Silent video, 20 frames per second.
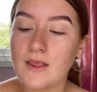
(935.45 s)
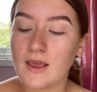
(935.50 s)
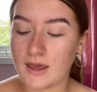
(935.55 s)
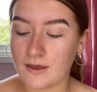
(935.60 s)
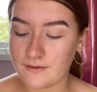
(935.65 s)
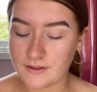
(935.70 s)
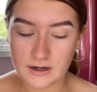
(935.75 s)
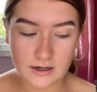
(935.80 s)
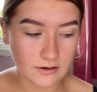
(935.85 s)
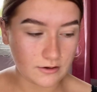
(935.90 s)
And
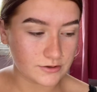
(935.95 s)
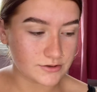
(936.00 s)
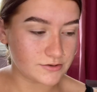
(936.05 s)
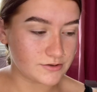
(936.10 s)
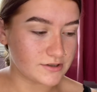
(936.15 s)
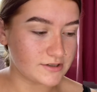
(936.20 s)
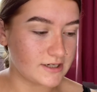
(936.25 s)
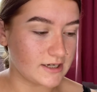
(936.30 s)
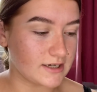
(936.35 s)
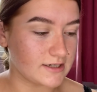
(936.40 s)
then I also
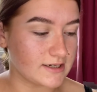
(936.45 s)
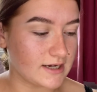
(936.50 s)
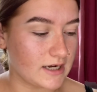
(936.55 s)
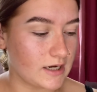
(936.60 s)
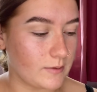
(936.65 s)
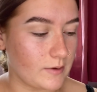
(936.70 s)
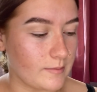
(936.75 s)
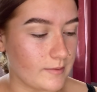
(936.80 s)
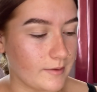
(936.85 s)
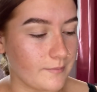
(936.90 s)
just take a tiny
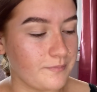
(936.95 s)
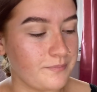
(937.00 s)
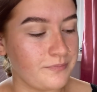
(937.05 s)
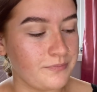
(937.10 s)
wee bit